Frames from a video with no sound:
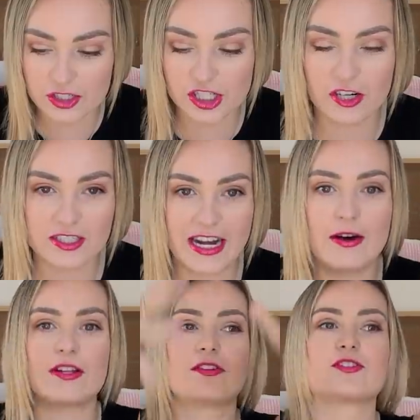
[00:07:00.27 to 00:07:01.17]
chair
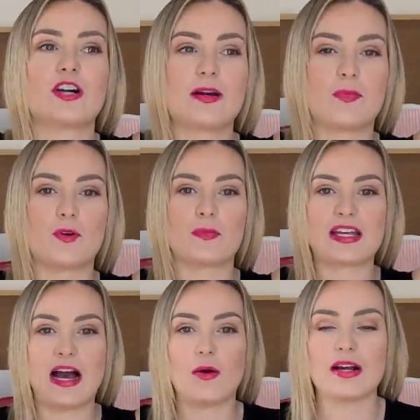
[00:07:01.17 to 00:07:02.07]
down and they're trying to pull me
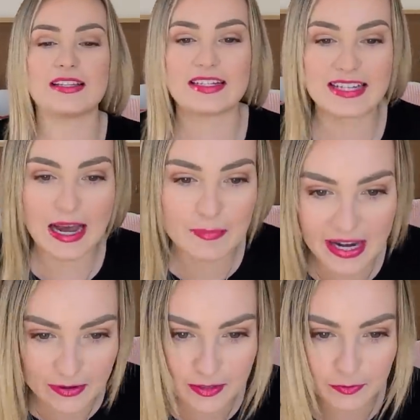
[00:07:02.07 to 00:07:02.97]
out and they get me
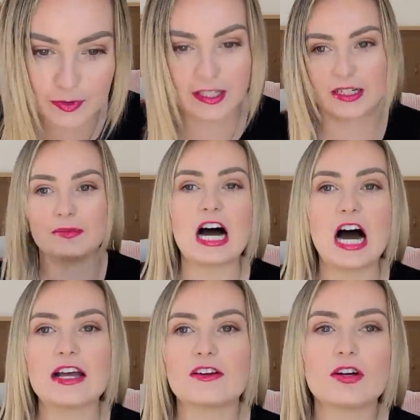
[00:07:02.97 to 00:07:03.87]
out to freedom.
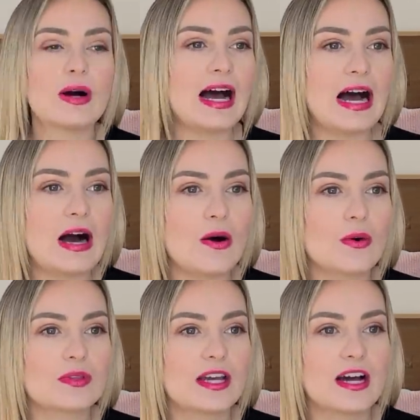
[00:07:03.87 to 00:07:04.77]
I don't know
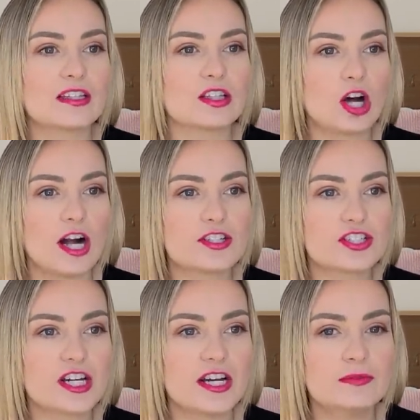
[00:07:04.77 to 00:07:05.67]
how they unlodged
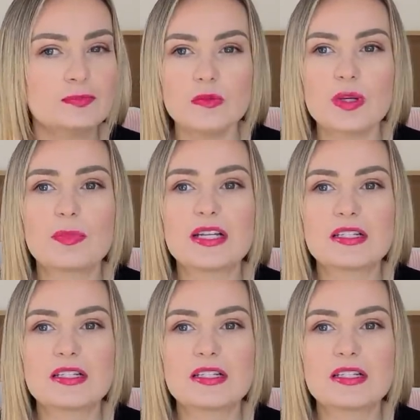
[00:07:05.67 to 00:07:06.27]
it, but